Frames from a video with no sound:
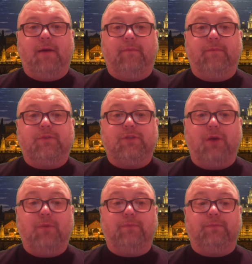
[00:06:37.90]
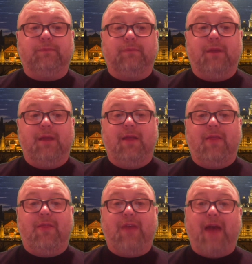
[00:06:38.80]
So
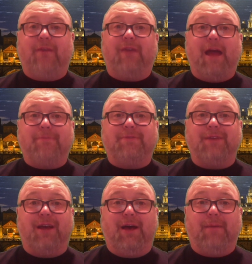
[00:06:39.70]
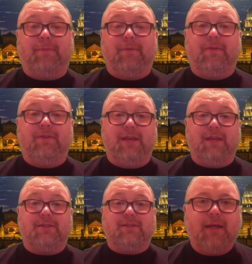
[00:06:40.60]
that wraps up
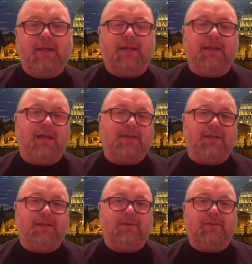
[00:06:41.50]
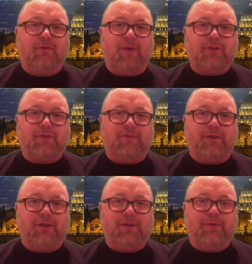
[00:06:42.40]
this lesson. Question
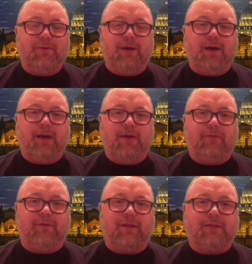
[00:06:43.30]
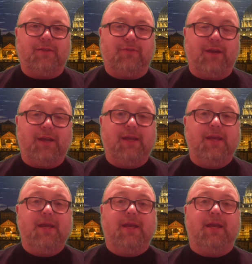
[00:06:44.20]
for you for lesson 3
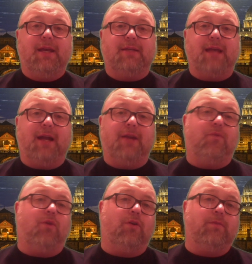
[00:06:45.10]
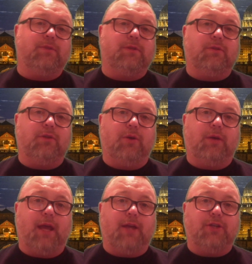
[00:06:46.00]
is: how did Rome's
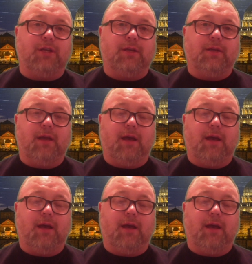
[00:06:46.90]
location